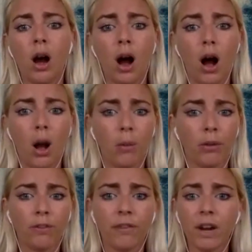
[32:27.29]

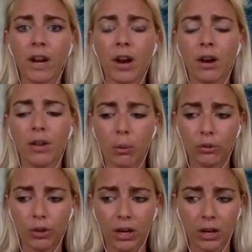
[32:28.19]
or find an area that will
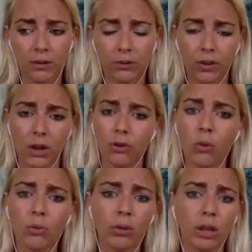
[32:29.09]
take it instead.
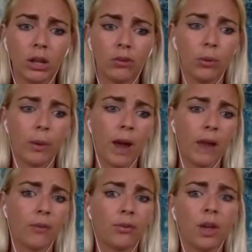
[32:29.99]
Don't release your
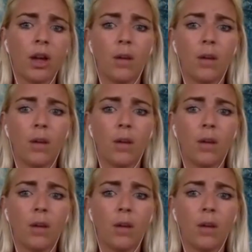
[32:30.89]
pets.